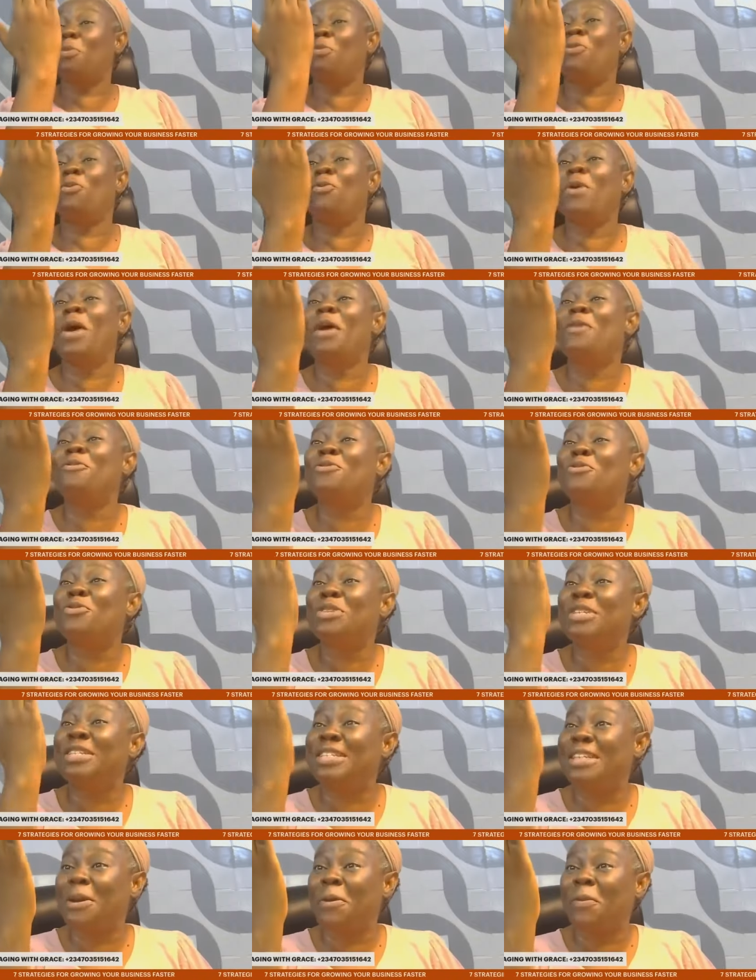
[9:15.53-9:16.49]
people
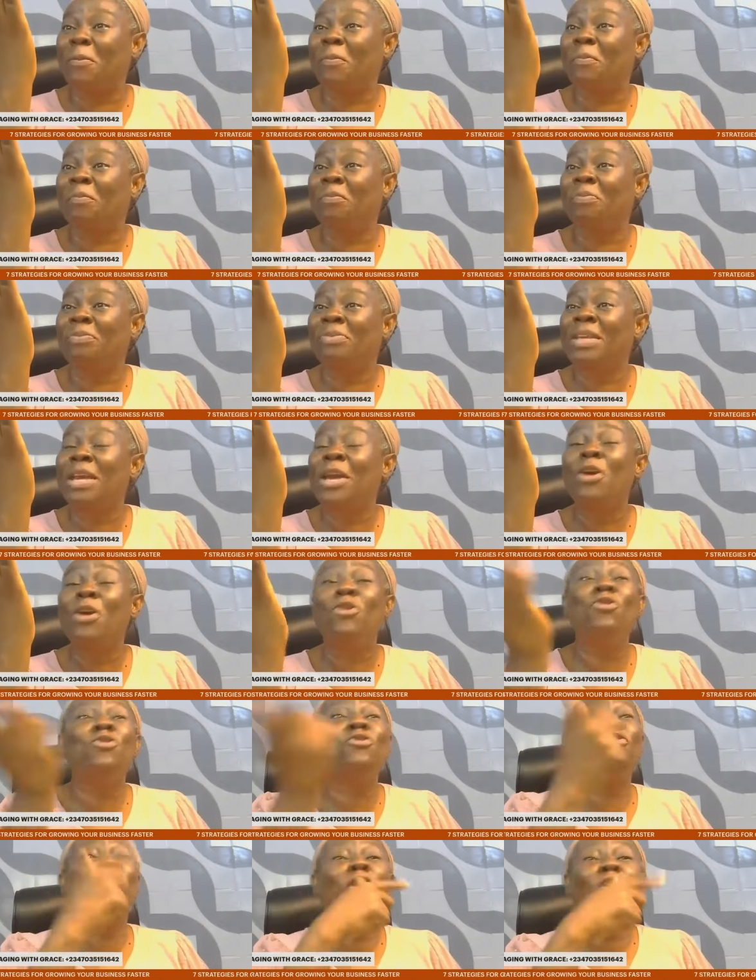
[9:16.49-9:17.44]
every day.
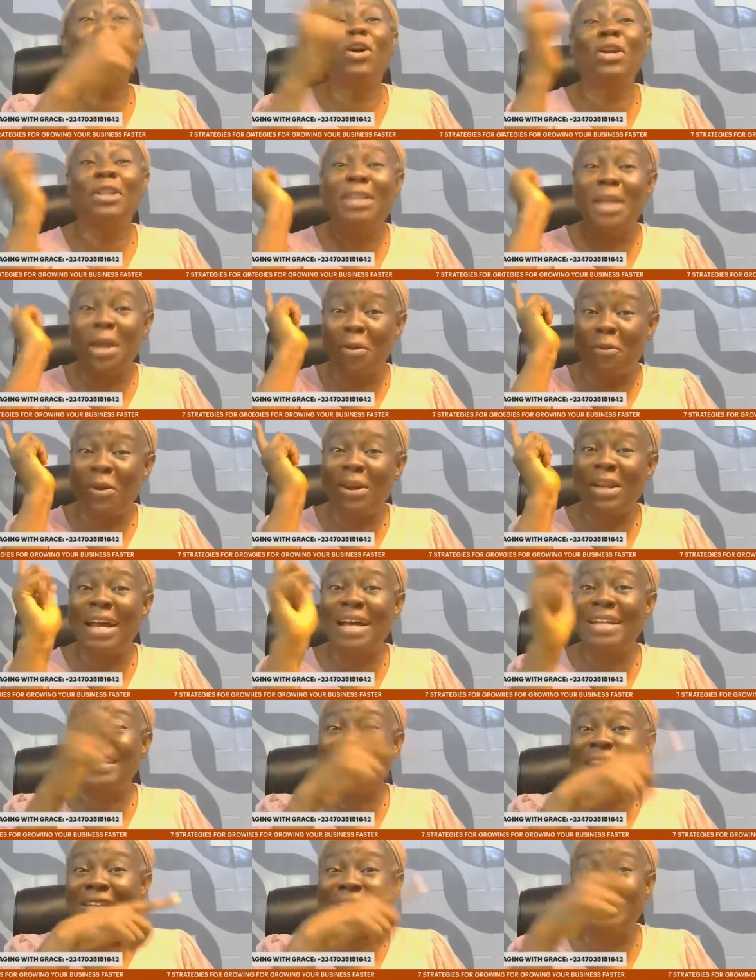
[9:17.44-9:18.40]
You follow them,
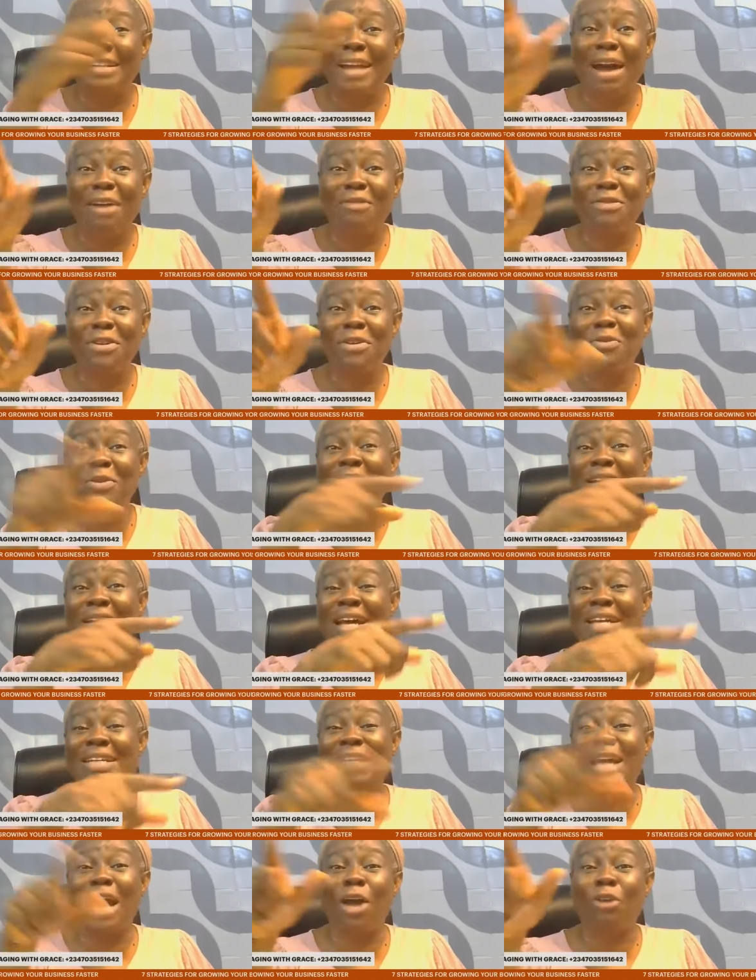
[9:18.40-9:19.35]
whether they are traveling,
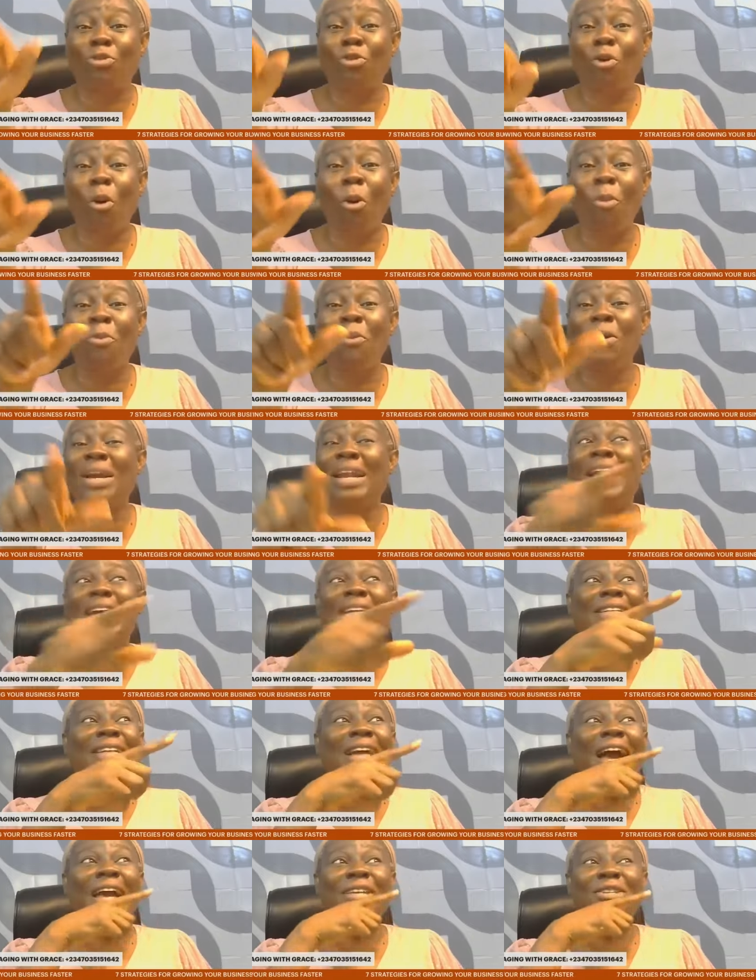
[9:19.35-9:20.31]
whether they are at home,
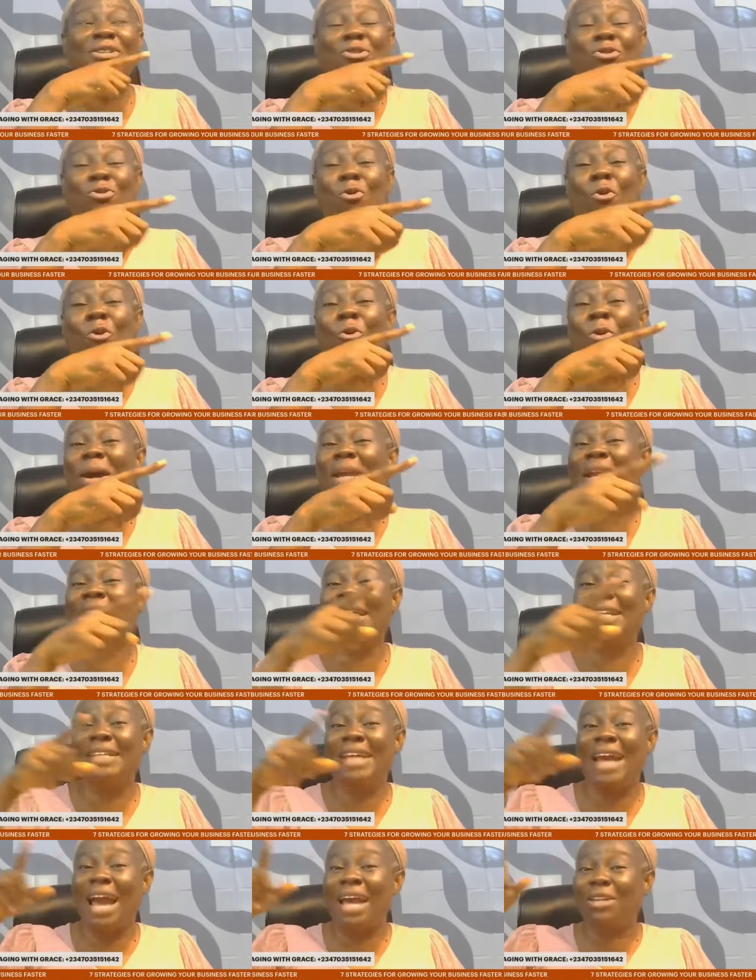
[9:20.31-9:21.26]
whether they are in school,
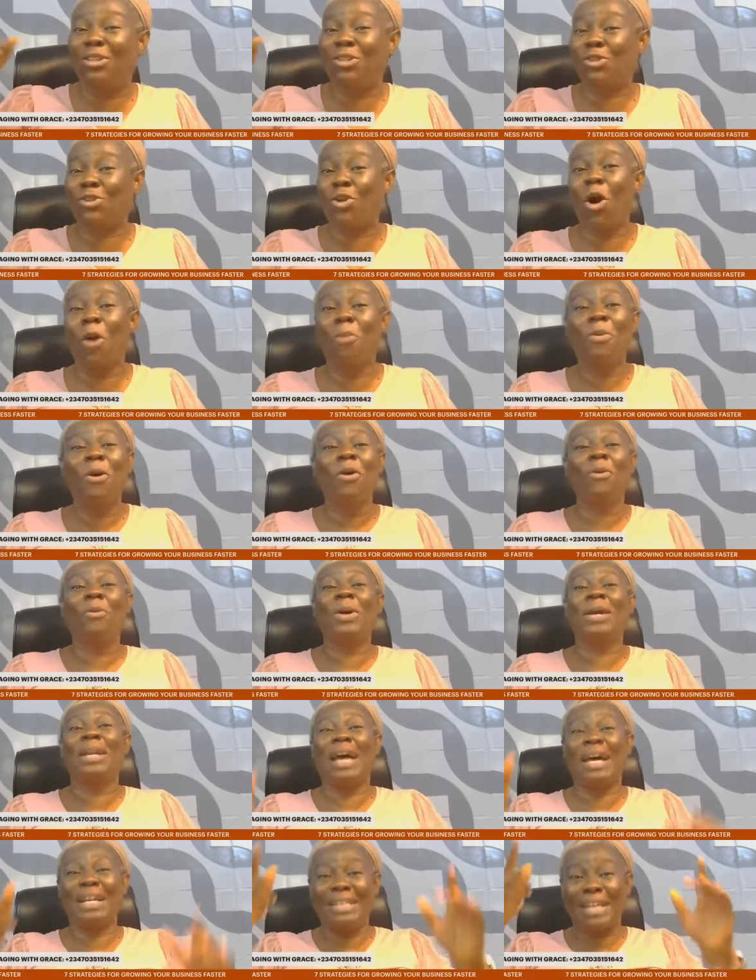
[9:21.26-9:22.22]
whether they are in shop,
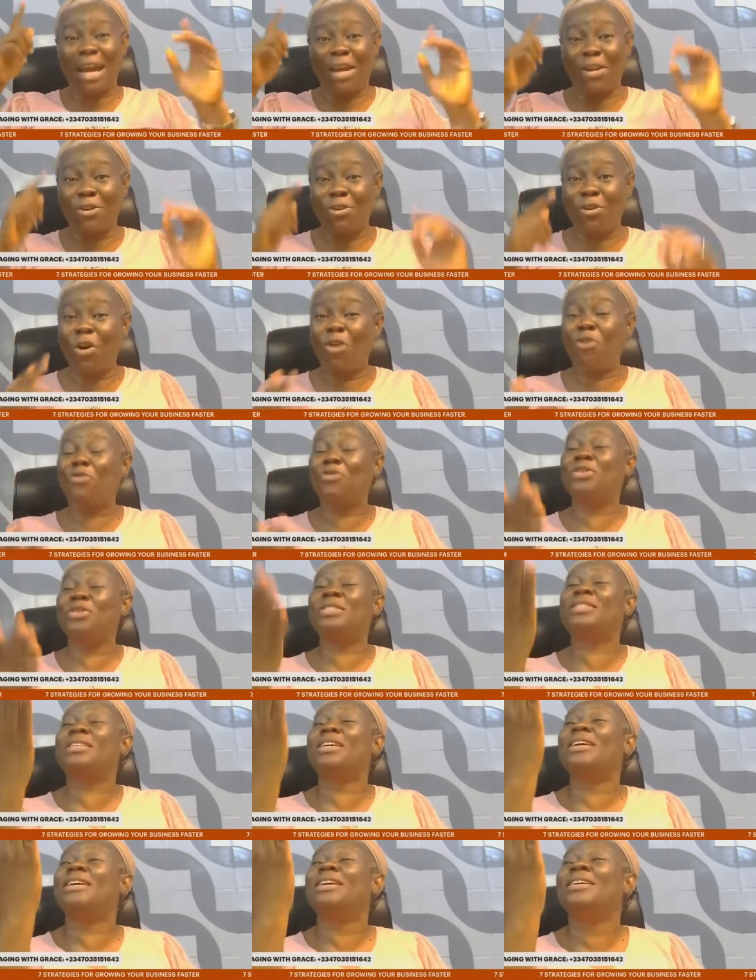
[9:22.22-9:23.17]
whether they are in the
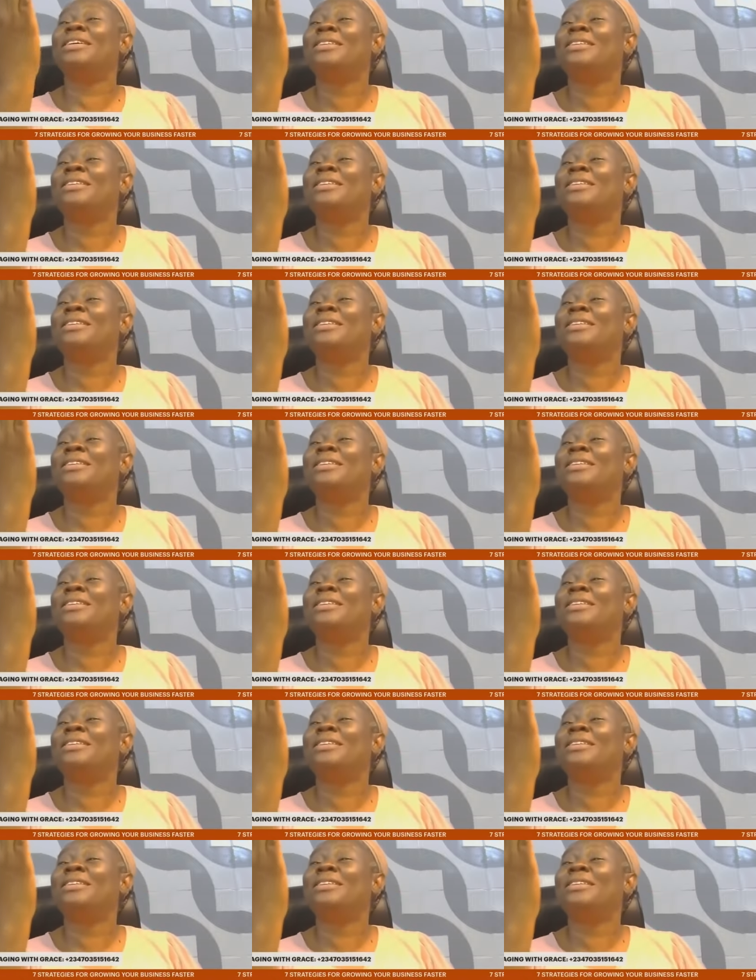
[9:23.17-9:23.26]
office.